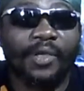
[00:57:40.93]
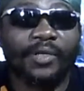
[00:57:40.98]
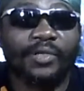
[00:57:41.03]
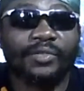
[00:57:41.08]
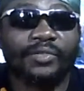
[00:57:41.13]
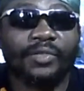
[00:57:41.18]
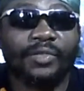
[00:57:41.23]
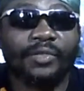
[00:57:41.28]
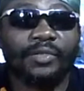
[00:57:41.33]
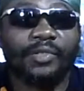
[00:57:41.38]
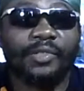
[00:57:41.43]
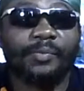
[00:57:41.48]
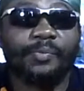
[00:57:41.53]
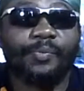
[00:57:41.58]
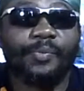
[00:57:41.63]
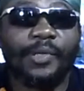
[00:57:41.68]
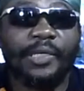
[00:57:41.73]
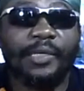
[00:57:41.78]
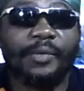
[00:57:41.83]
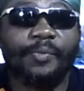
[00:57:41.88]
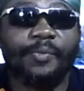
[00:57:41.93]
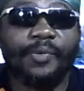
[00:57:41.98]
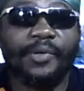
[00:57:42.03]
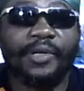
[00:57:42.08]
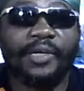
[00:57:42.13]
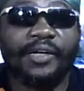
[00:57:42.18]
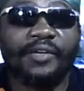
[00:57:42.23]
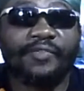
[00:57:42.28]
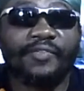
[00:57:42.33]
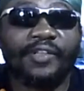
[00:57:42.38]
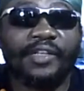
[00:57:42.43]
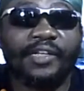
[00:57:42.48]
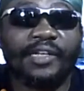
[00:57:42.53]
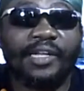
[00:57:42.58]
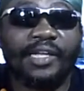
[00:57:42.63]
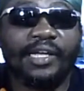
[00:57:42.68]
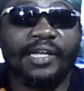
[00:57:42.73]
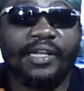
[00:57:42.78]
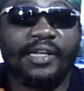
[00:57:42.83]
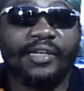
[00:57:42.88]
So the people of the
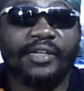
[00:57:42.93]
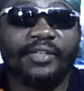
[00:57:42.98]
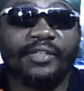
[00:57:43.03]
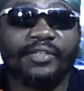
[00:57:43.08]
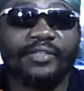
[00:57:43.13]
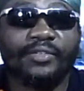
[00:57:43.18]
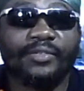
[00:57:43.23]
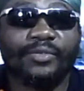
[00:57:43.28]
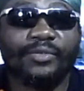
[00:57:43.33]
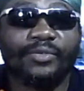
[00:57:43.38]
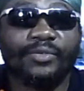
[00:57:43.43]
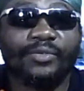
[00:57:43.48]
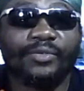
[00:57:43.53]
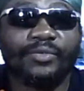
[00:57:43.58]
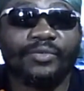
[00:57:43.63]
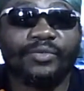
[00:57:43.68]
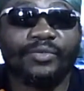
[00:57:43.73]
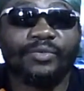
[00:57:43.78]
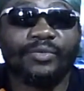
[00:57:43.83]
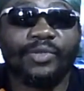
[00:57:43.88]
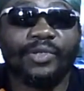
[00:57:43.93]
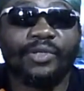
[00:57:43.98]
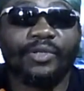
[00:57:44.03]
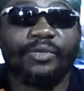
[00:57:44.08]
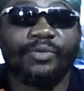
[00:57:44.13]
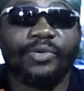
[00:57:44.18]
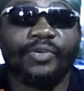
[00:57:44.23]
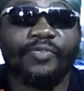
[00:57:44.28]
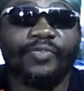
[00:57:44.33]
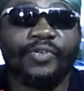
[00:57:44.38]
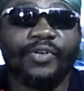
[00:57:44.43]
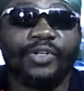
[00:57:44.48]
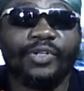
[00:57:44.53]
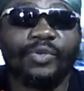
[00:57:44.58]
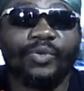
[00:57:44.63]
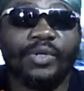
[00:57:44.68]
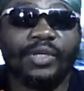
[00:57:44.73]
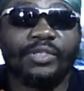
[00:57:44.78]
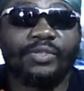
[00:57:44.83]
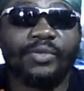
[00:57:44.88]
land were referred
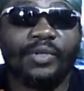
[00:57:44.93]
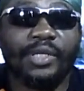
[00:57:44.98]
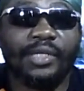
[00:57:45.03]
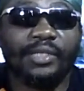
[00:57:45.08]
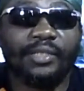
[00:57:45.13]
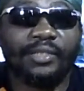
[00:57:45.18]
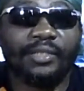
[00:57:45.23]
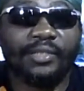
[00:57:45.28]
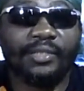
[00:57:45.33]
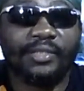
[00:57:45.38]
to as what?